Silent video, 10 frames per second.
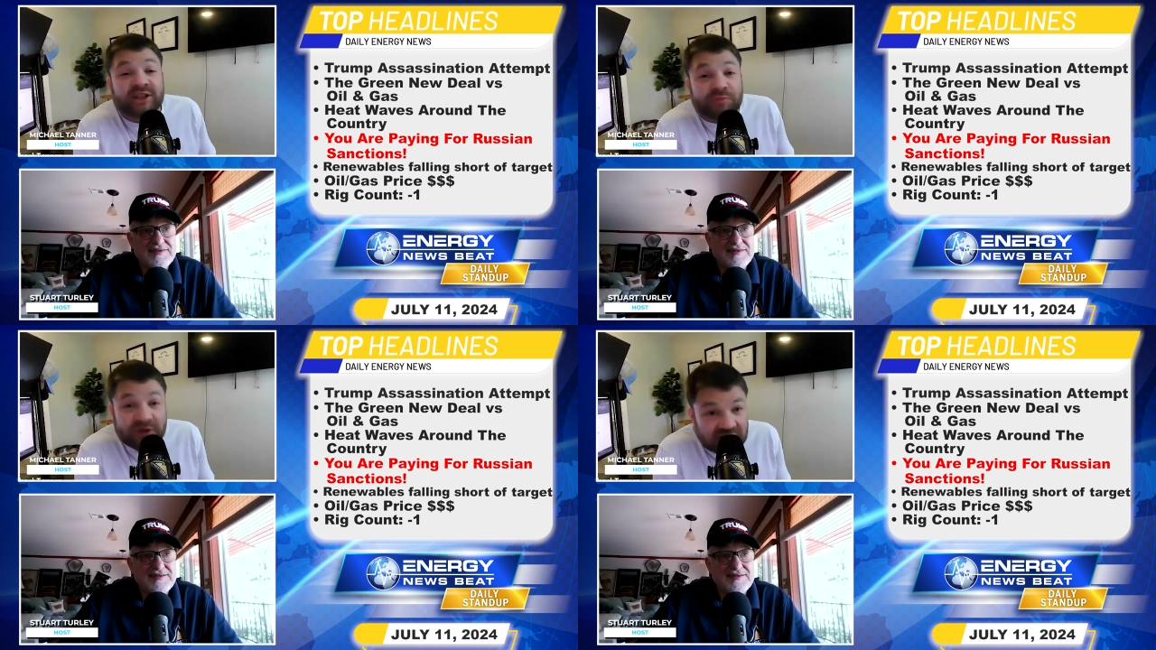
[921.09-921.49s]

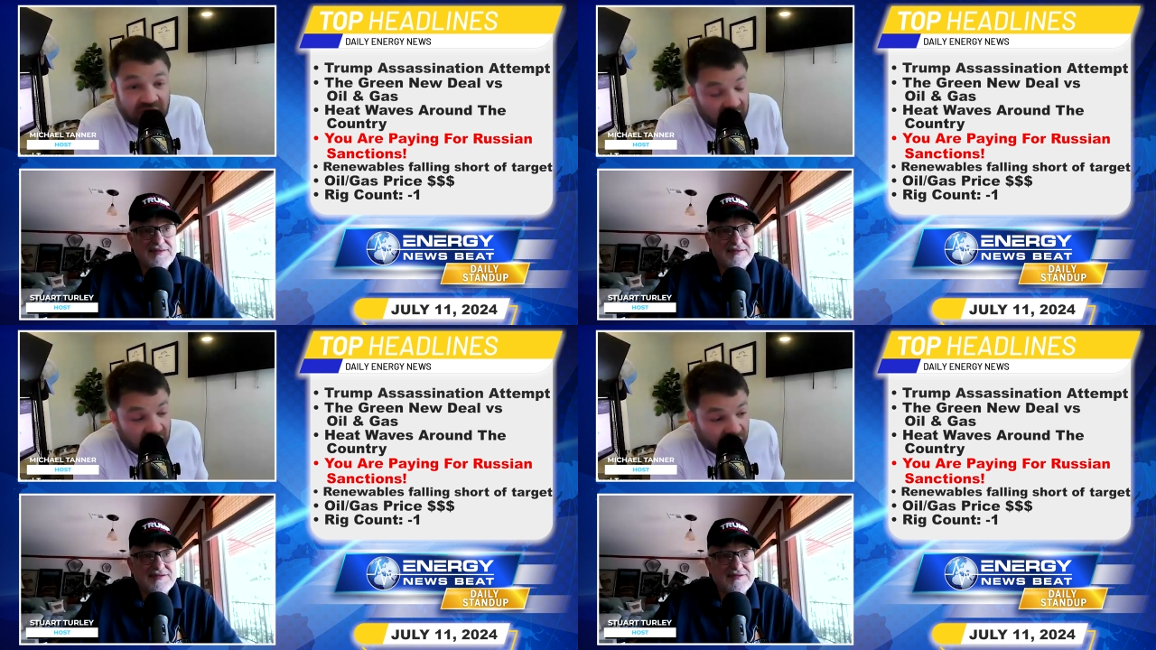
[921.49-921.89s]

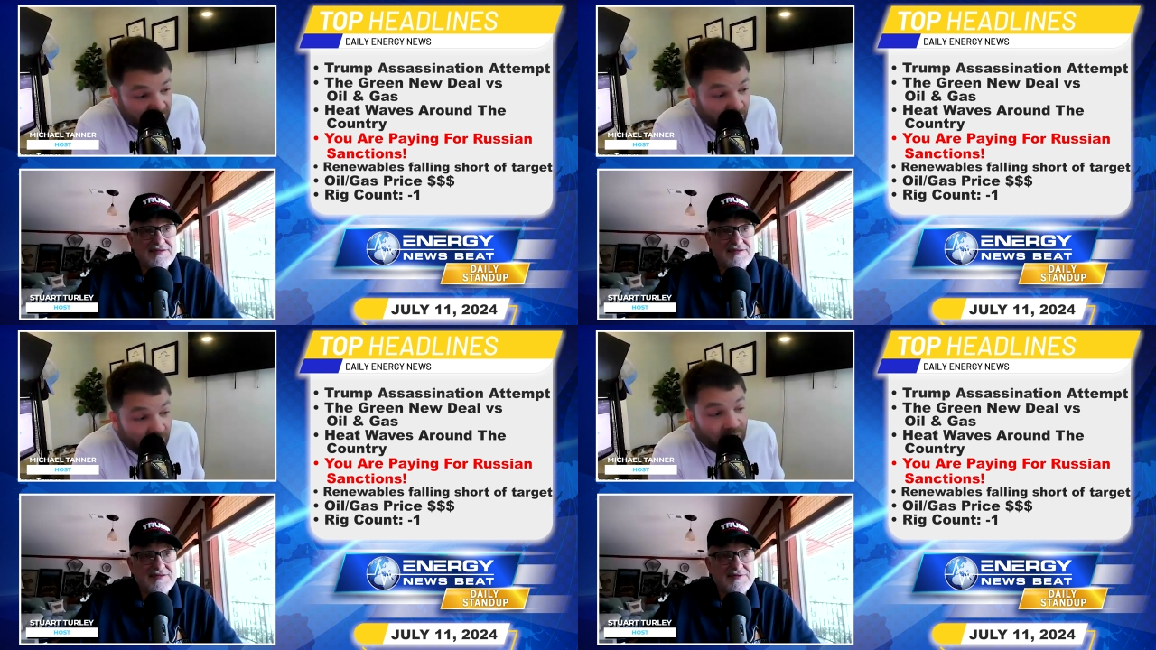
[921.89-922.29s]
Speaker 1: specifically for
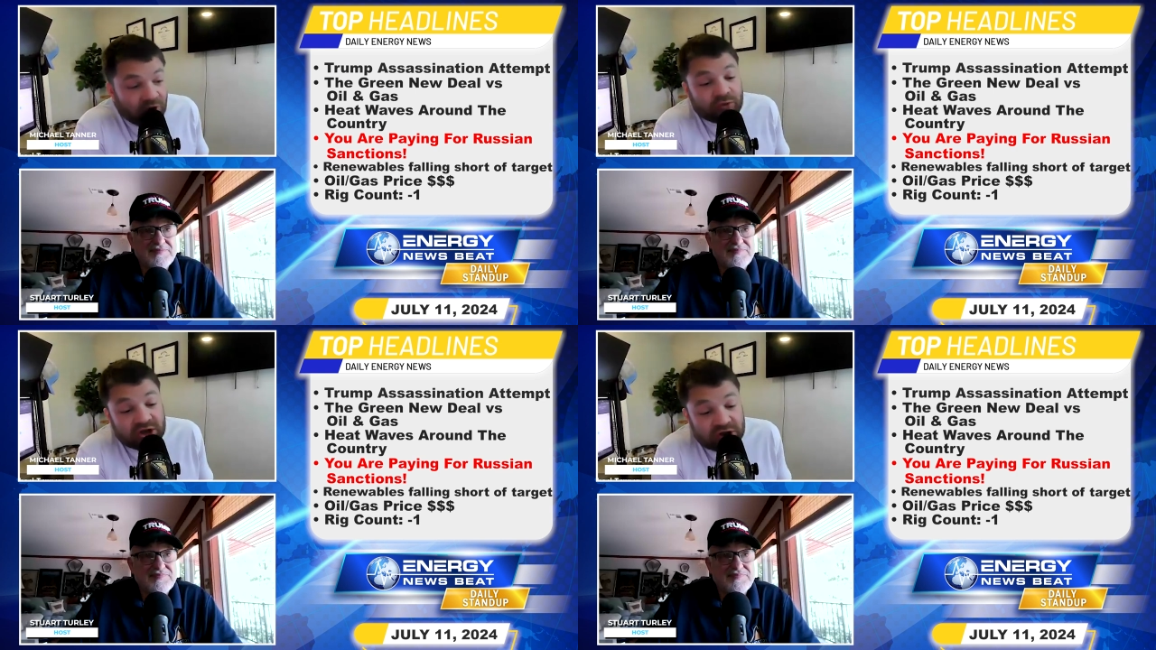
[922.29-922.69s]
oil,
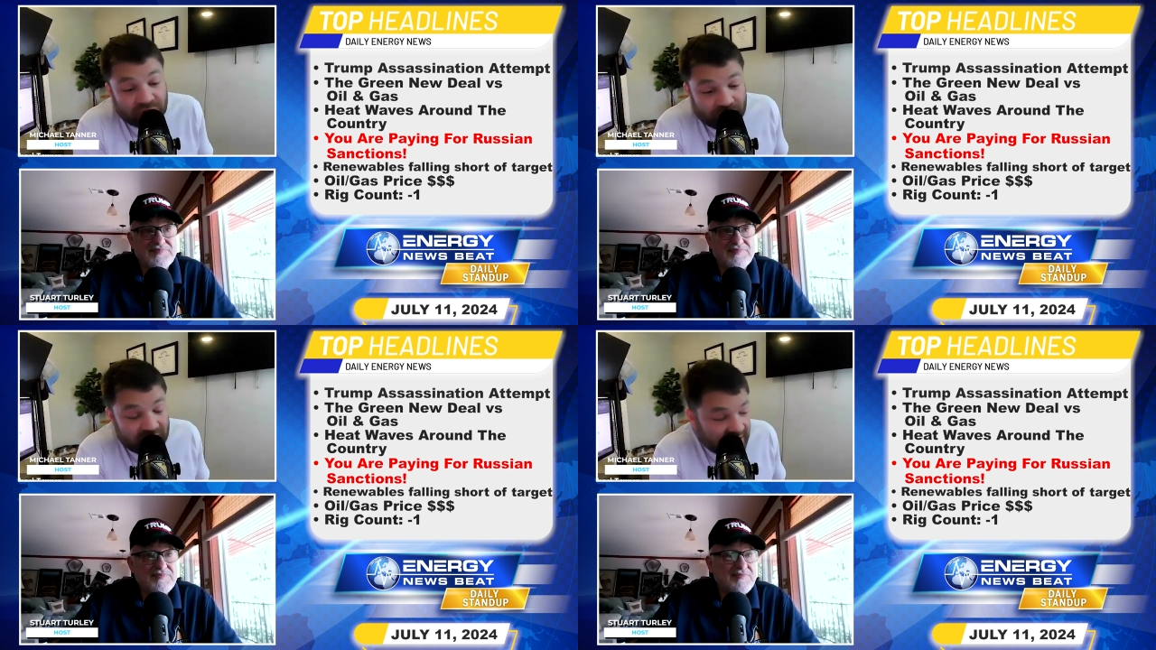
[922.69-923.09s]
which is their
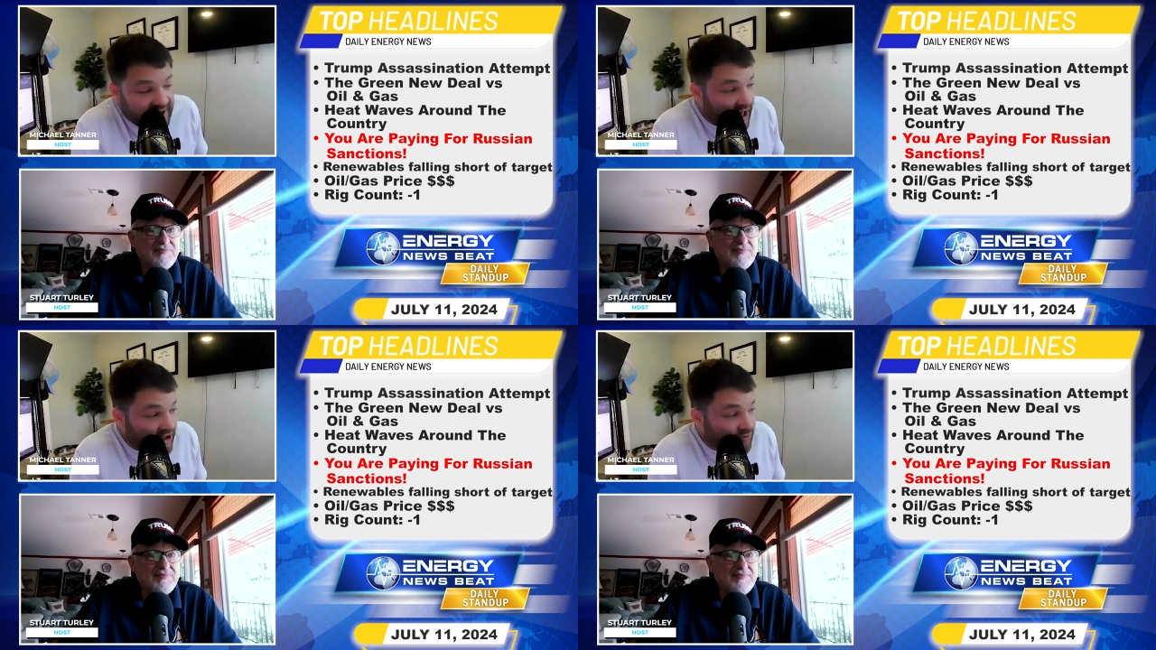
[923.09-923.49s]
biggest
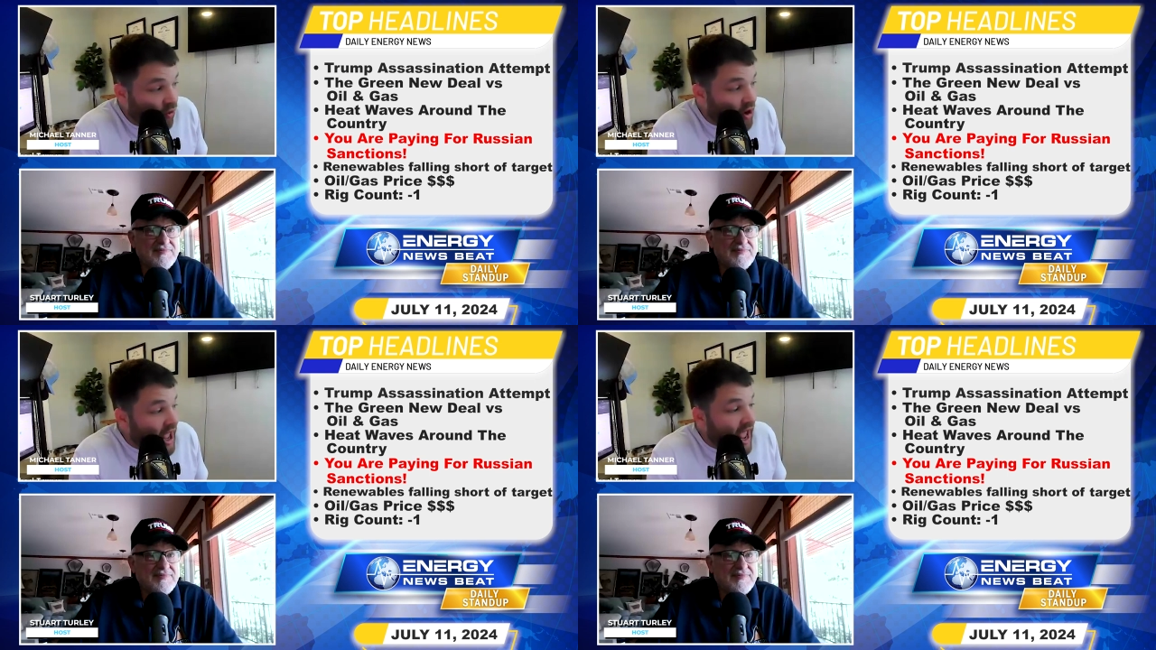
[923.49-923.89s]

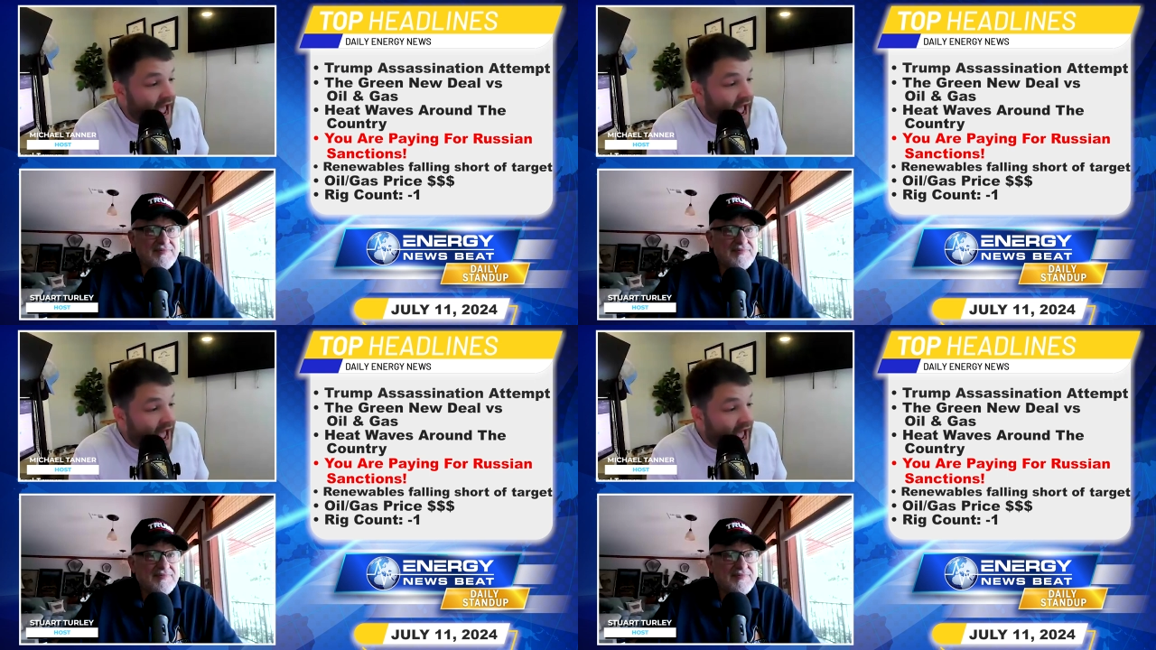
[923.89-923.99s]
export,